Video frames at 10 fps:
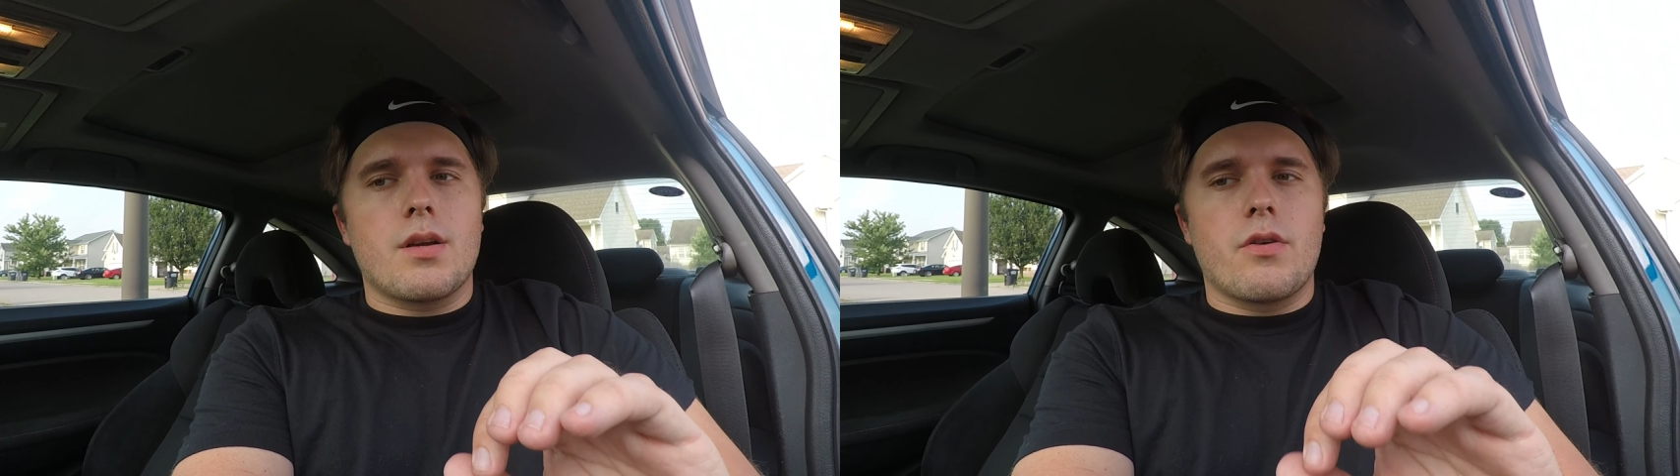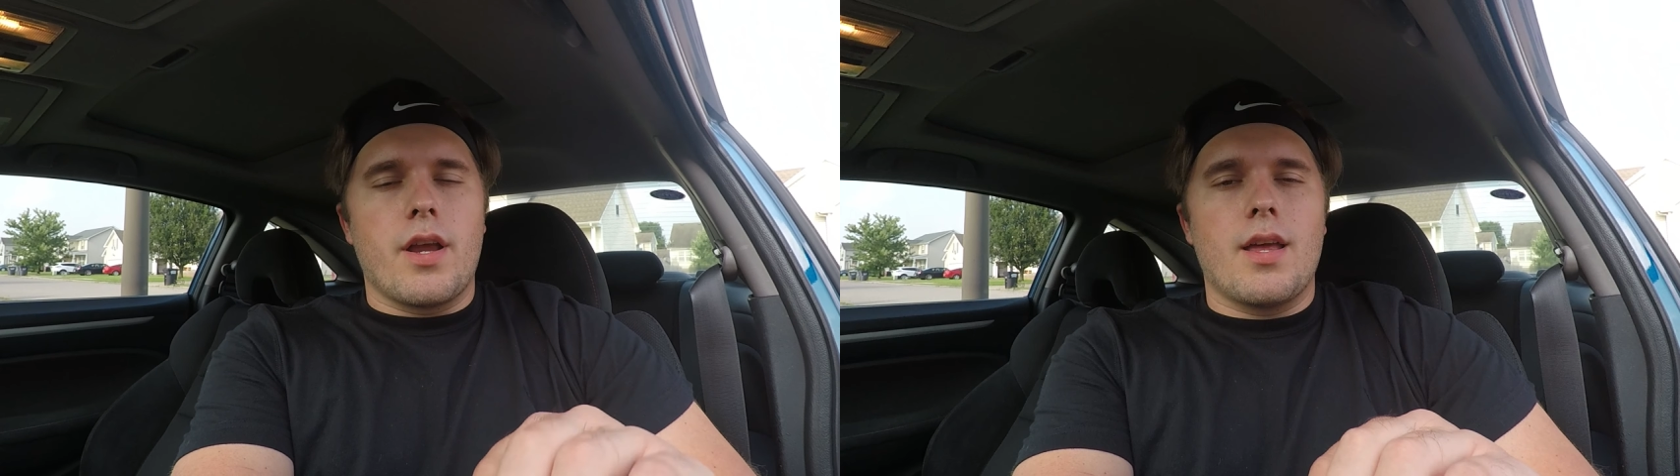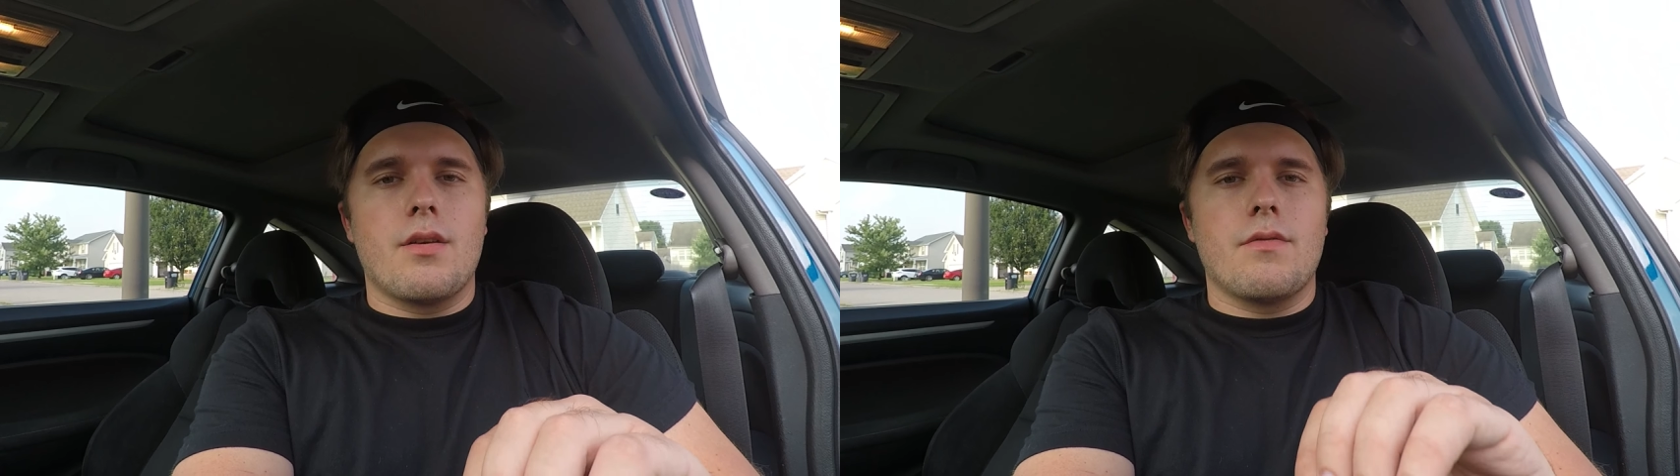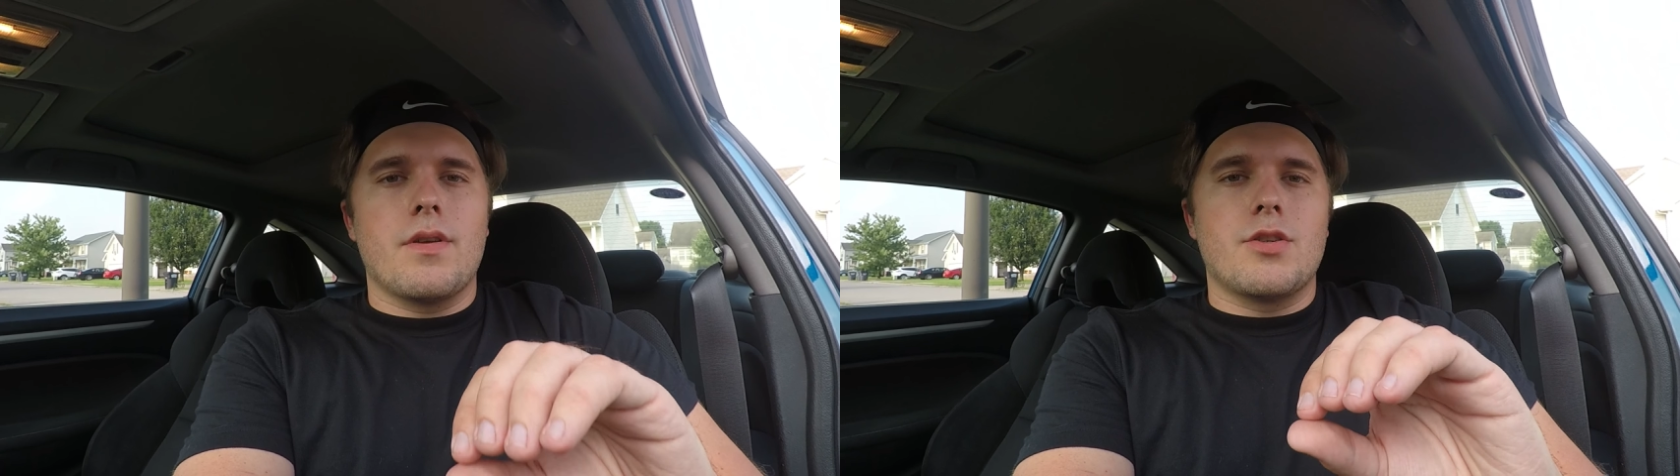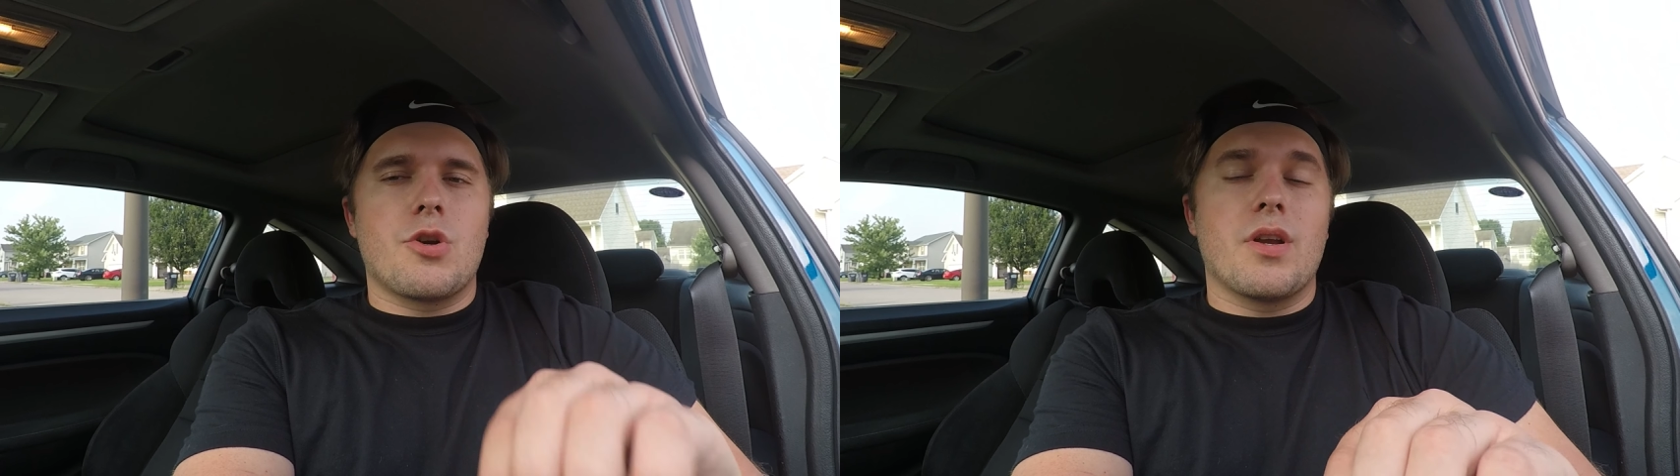creative
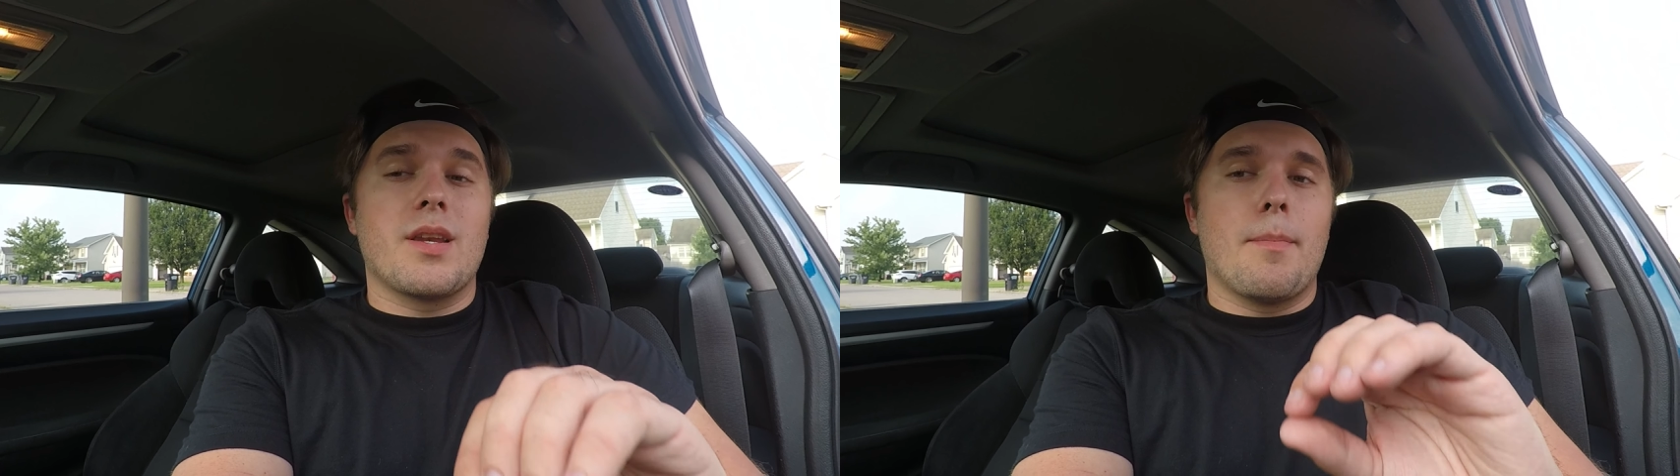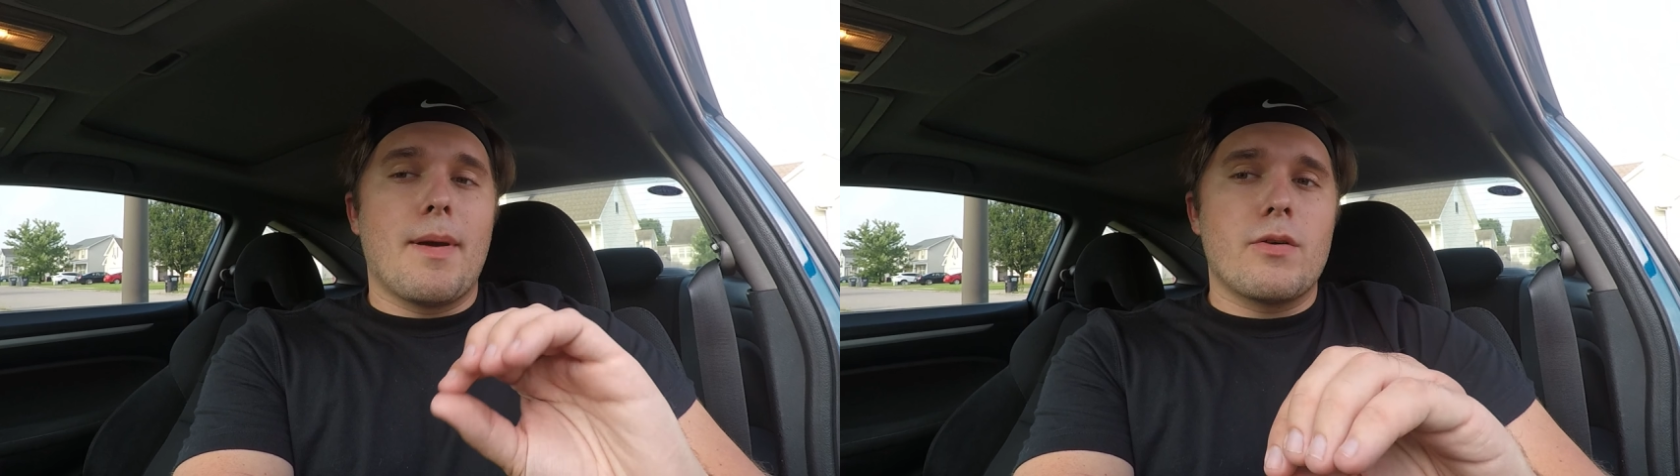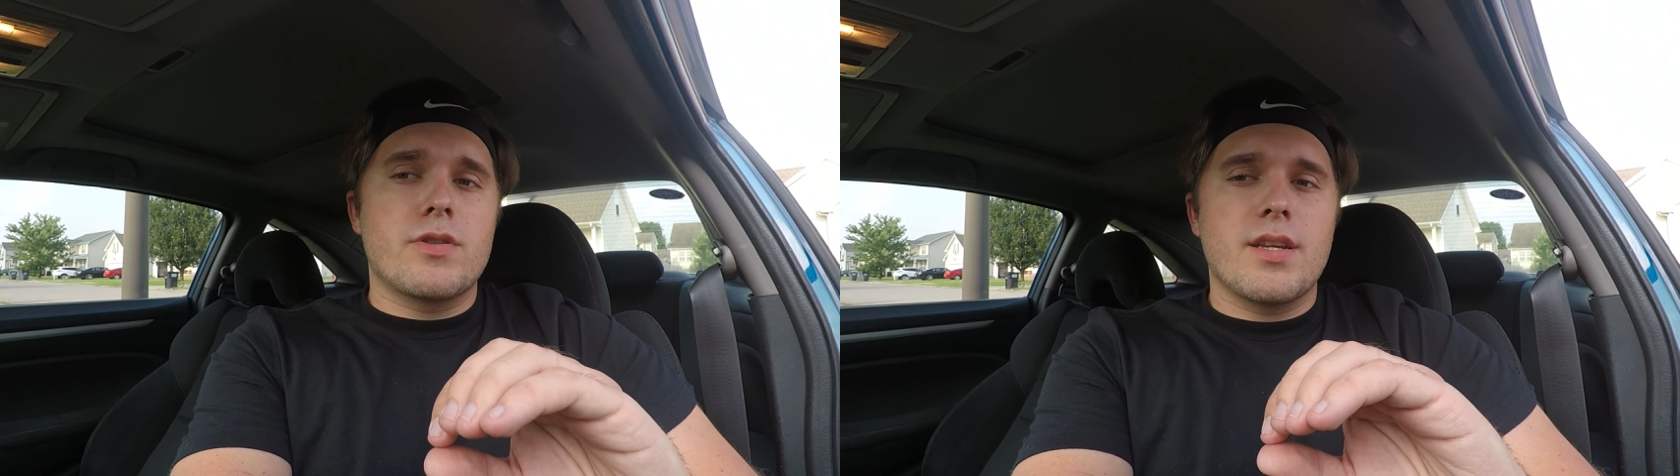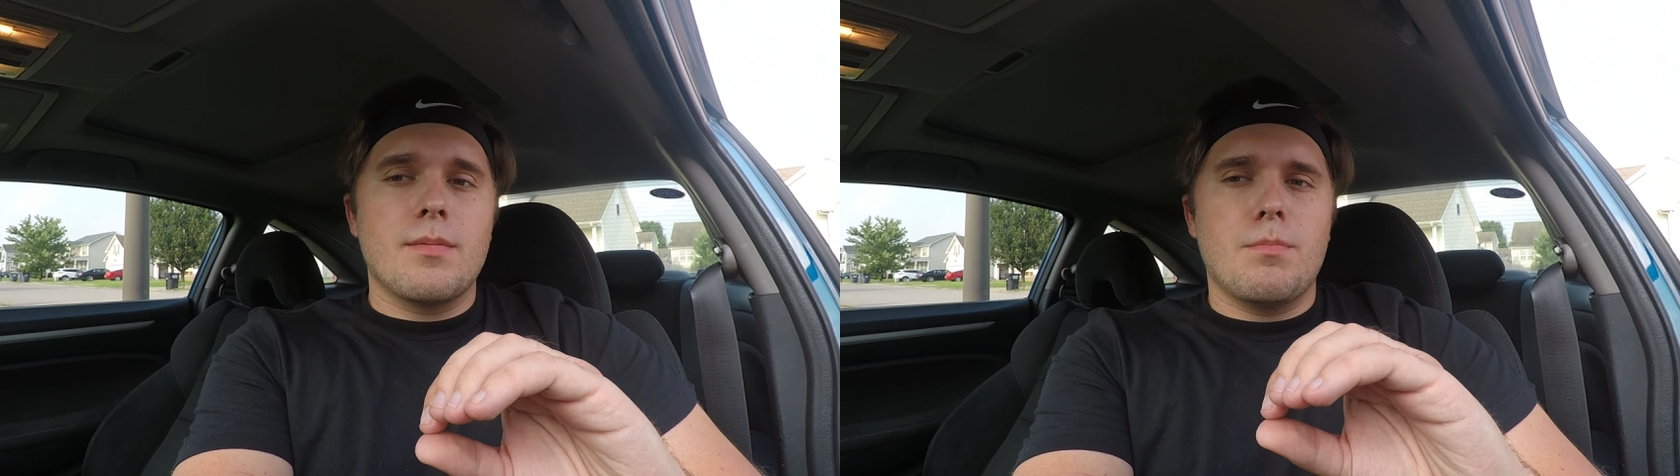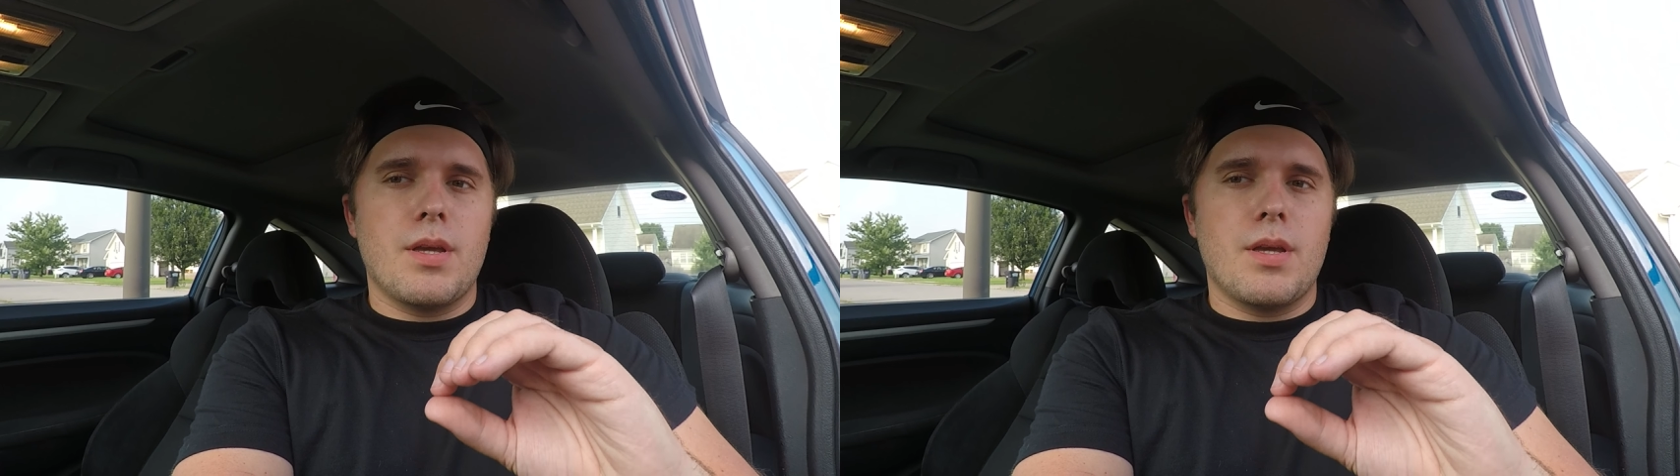in trying to mount it,